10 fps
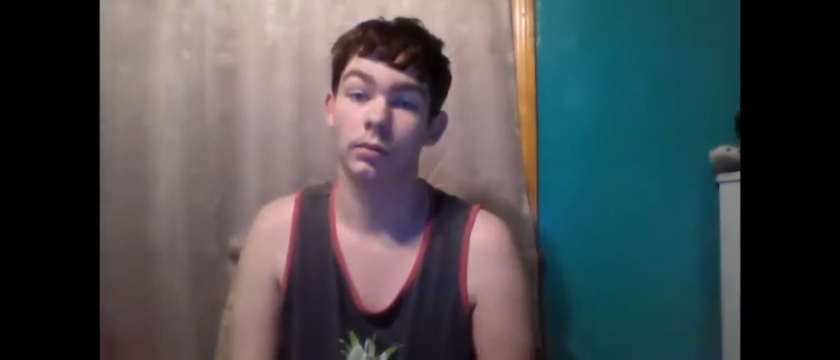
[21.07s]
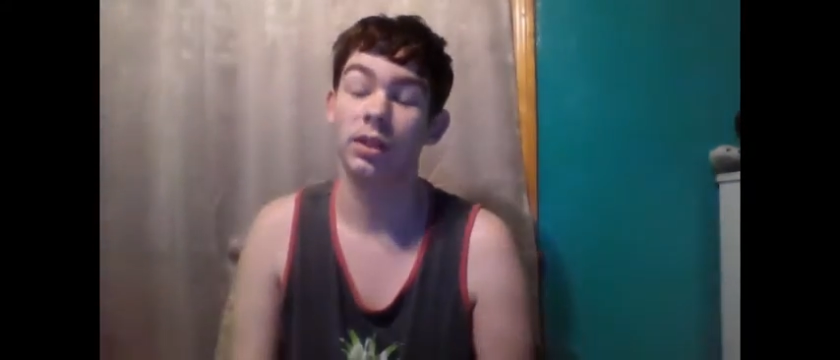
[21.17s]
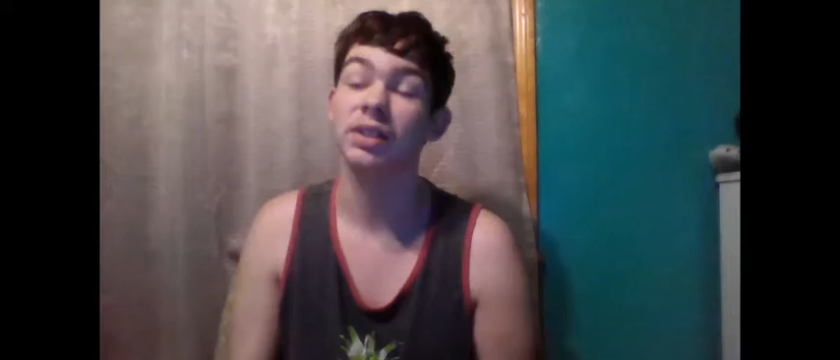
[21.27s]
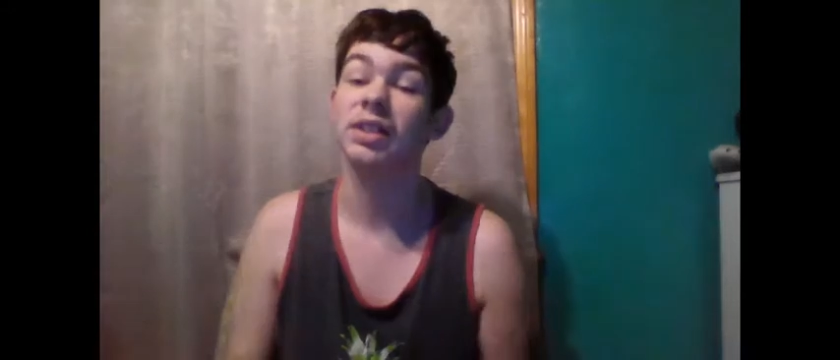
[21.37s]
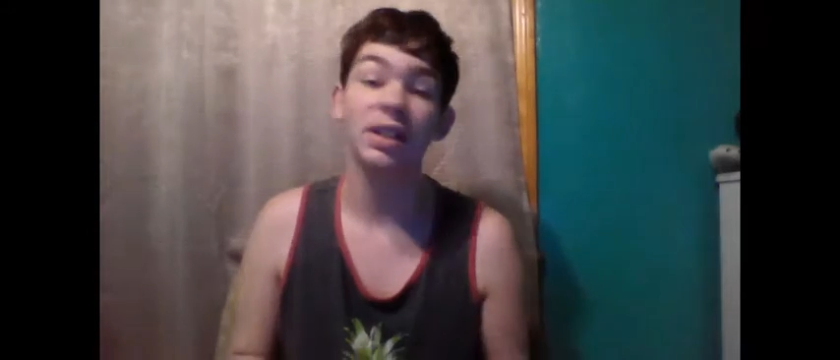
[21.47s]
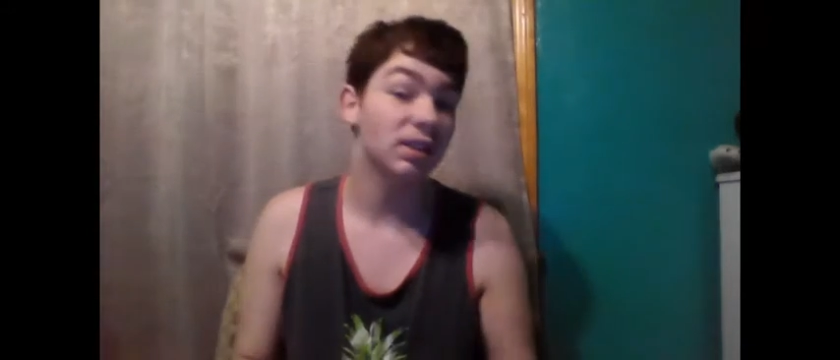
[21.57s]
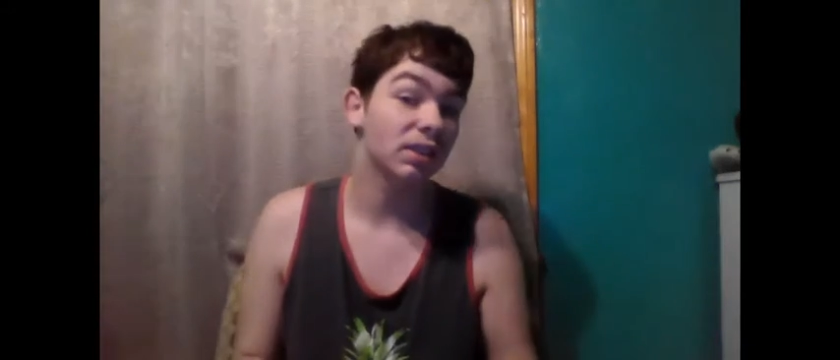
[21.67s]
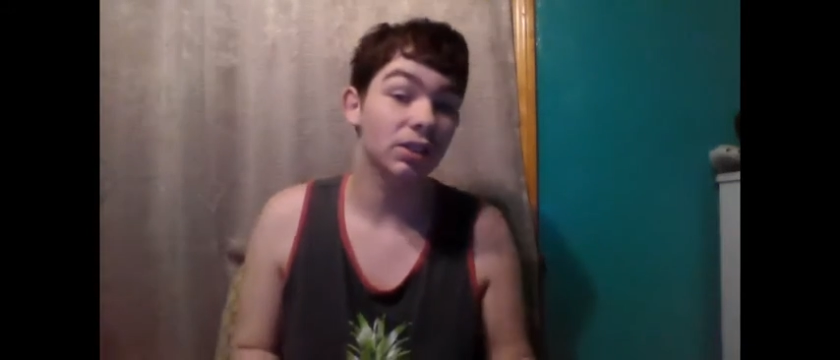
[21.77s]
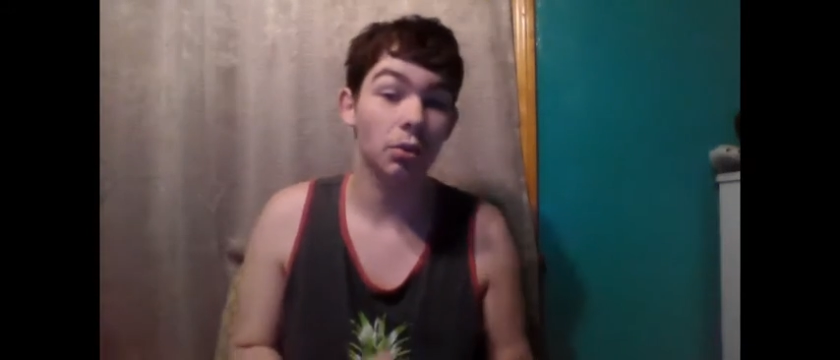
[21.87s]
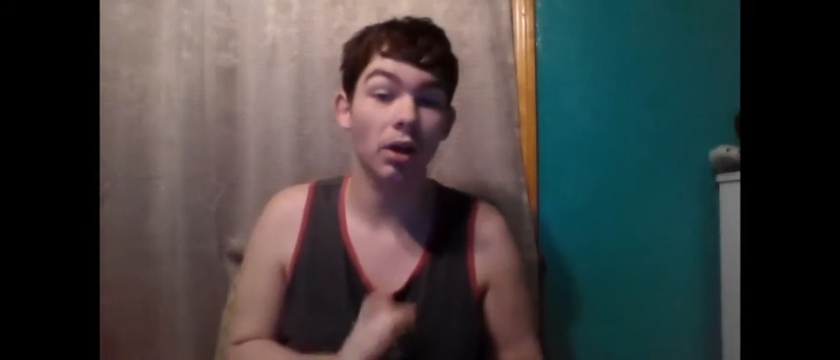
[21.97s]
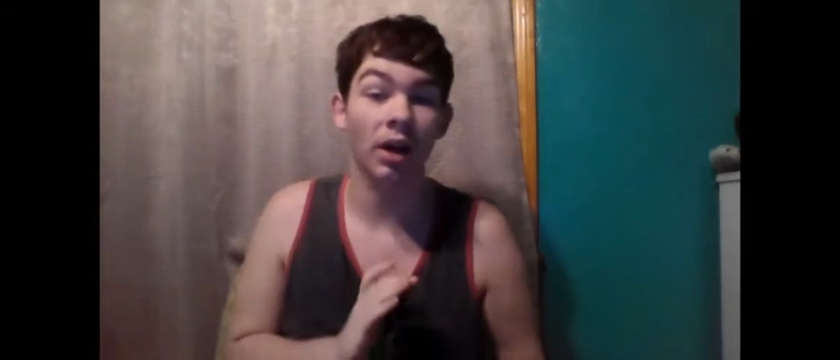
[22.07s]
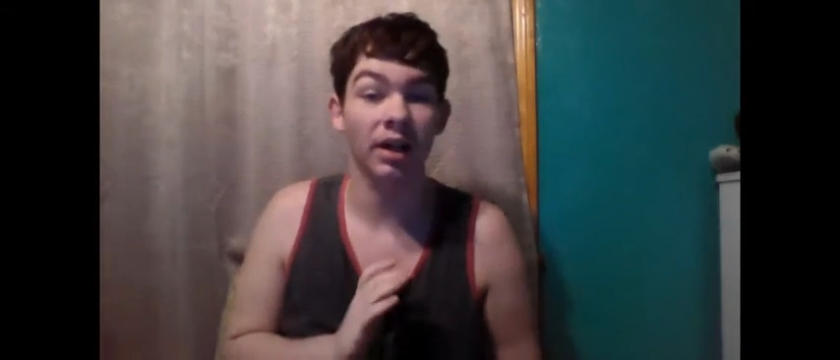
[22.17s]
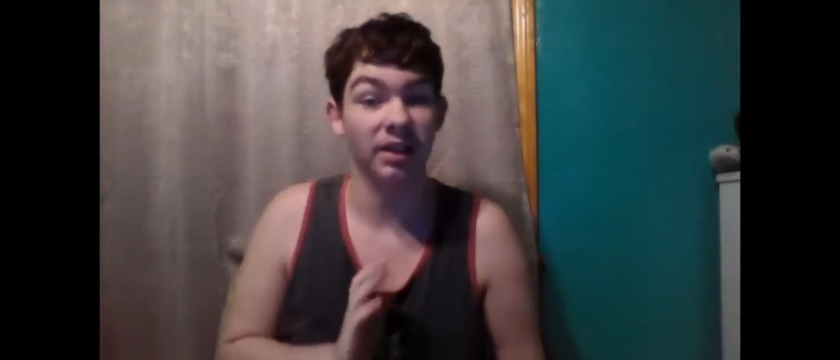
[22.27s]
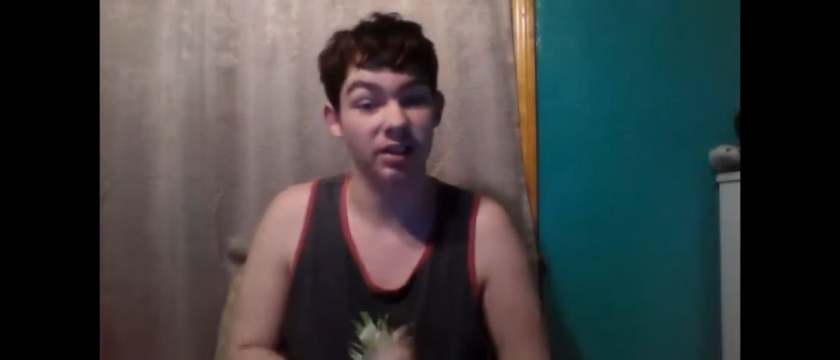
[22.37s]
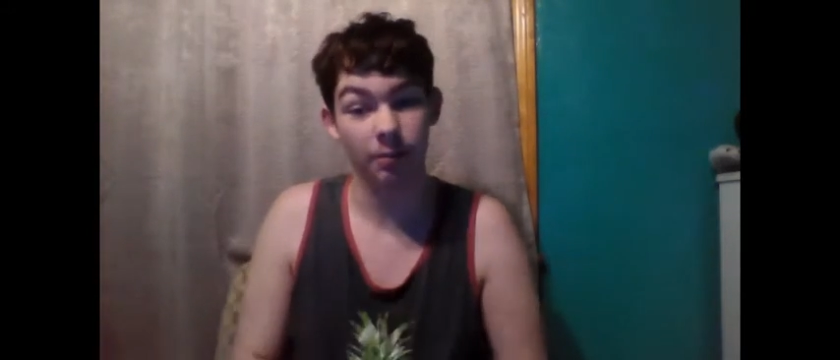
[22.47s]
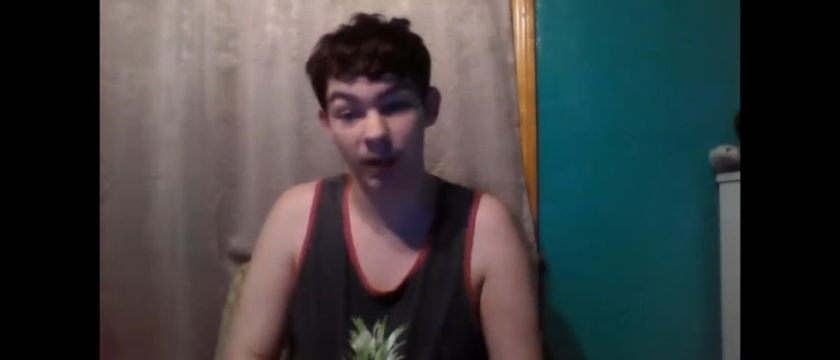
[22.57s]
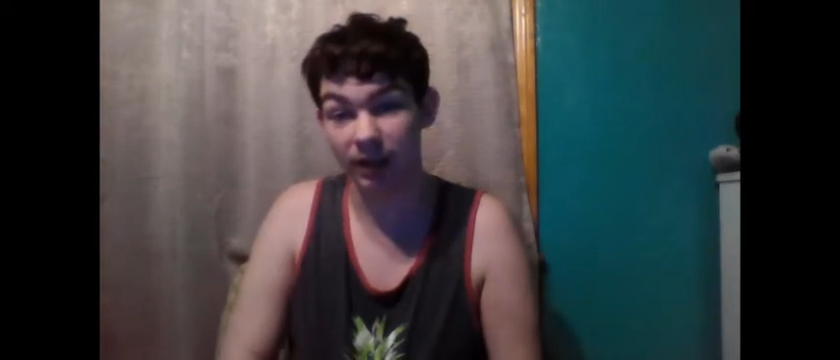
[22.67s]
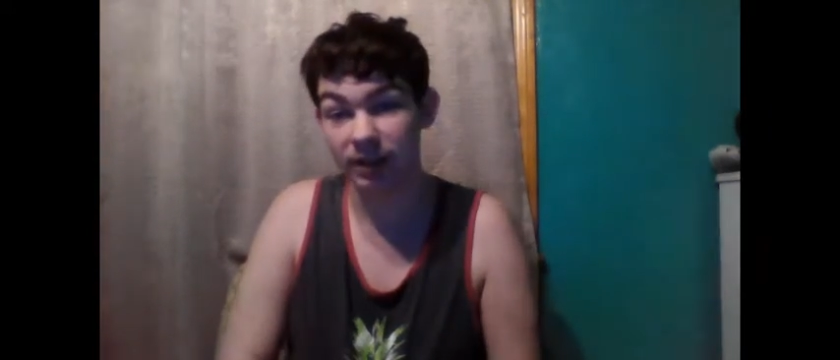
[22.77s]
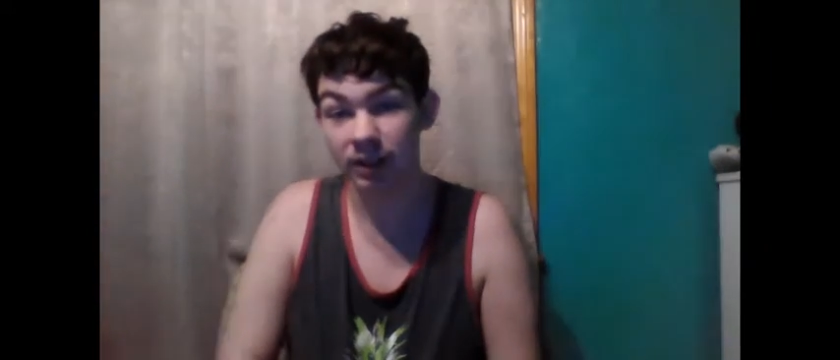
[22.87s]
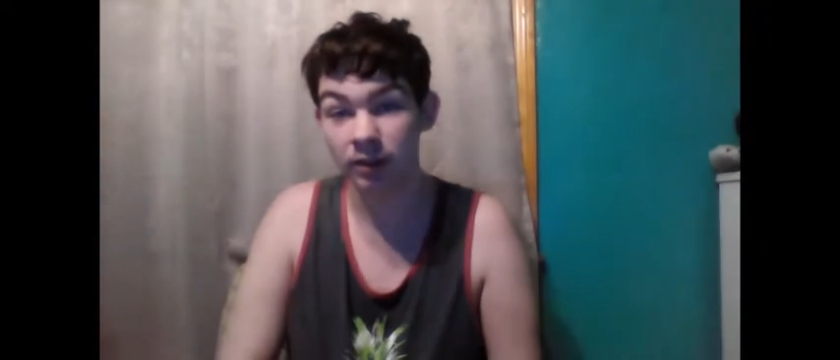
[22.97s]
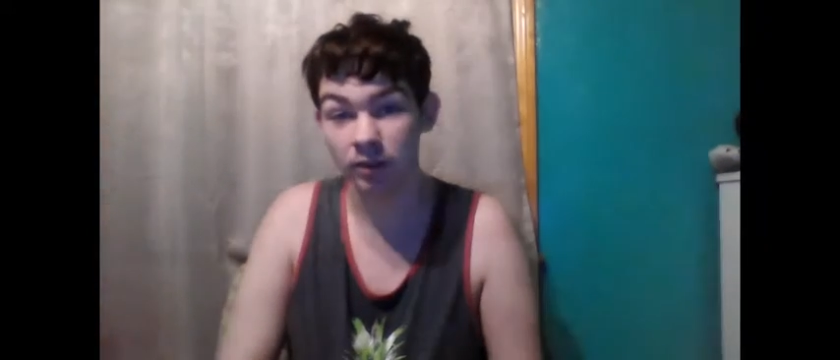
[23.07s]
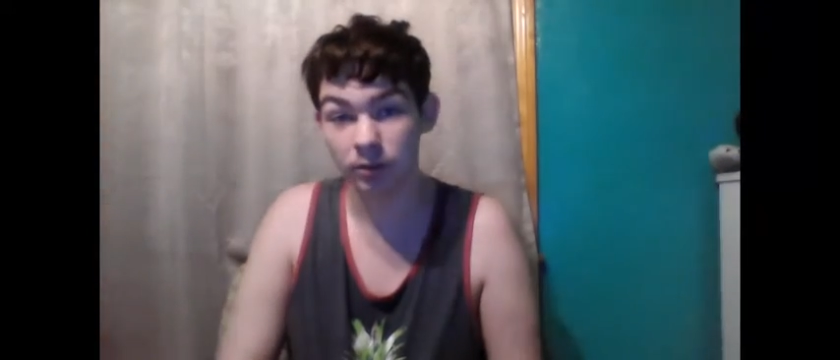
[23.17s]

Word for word: This isn't what I expected